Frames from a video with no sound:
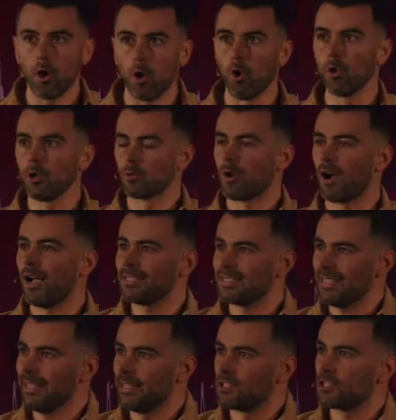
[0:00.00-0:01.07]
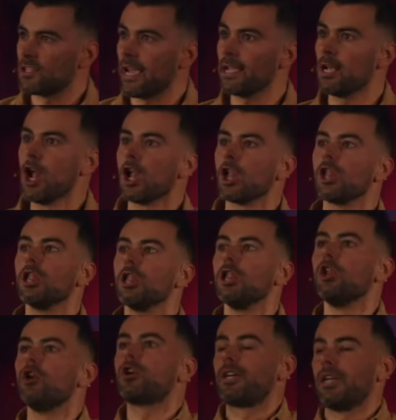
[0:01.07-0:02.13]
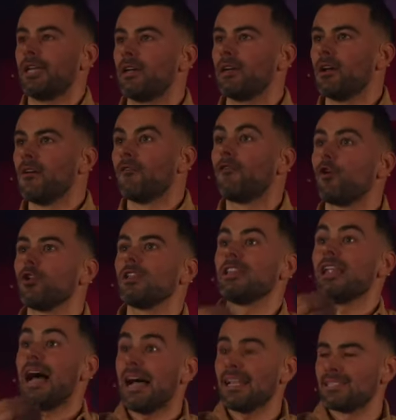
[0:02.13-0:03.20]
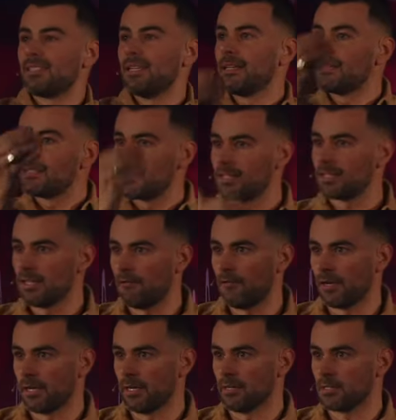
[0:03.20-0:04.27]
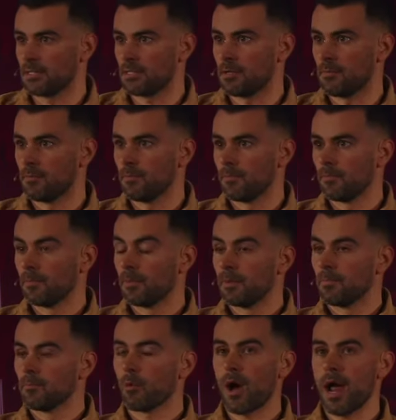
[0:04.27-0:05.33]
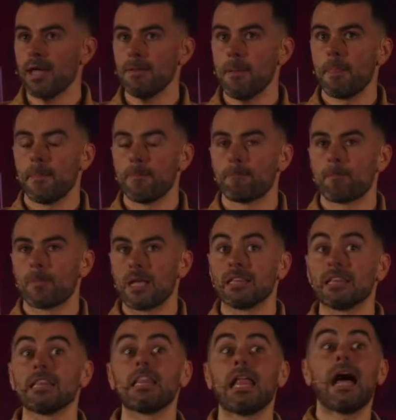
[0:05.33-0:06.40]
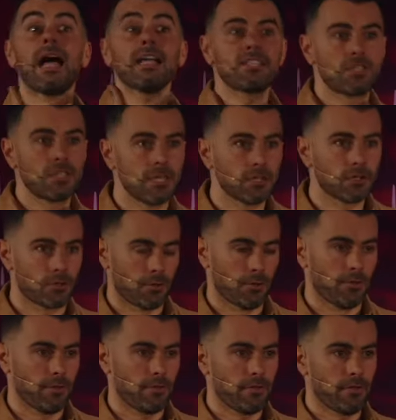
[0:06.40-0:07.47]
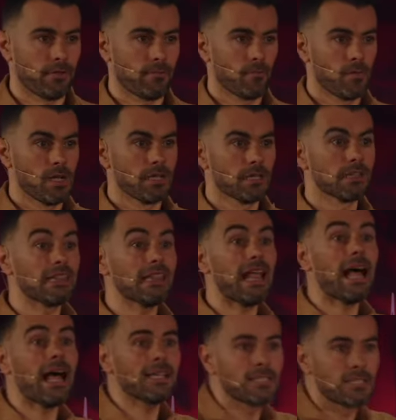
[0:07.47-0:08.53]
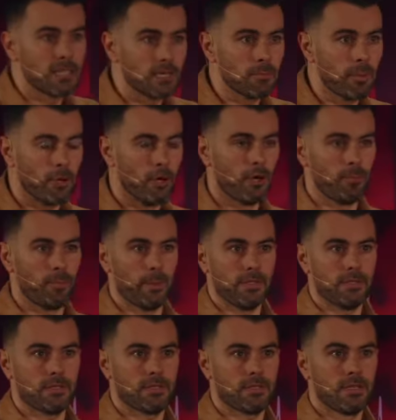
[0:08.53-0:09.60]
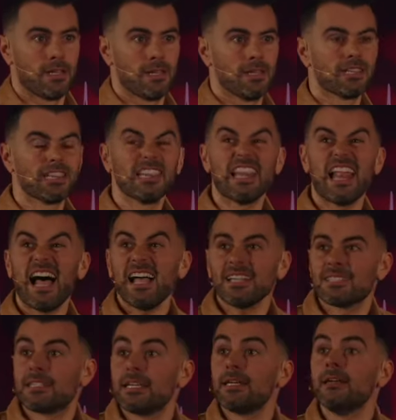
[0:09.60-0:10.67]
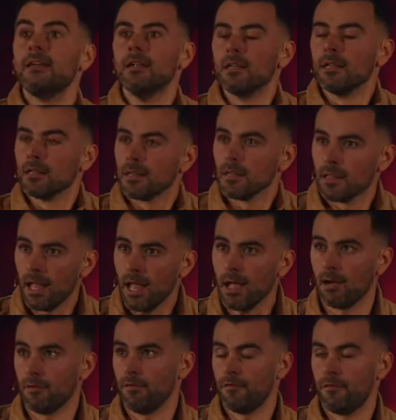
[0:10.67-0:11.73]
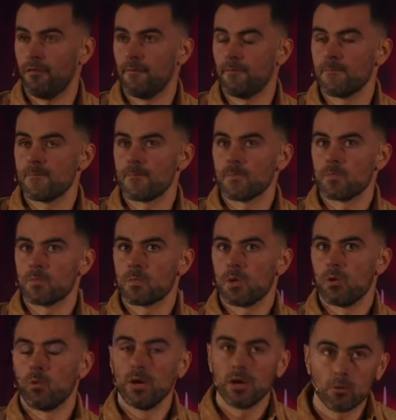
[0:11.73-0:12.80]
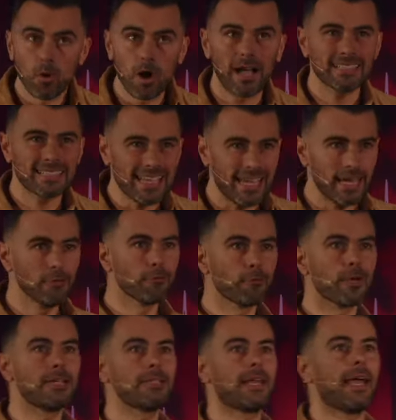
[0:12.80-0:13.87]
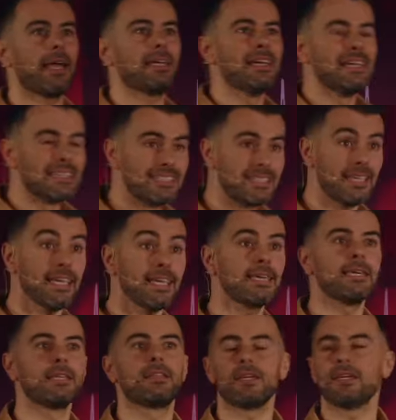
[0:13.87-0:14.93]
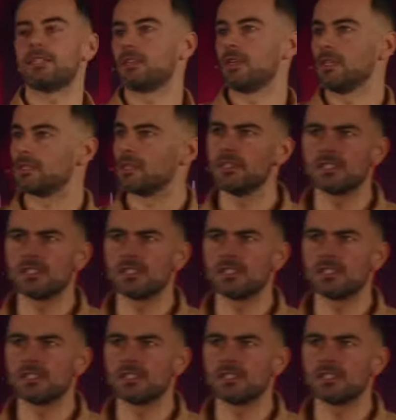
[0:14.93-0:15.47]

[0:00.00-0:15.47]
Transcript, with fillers: all arise each day looking for lasting significance, right? Lasting truth, lasting purpose, lasting love. We arise every day seeking these things. And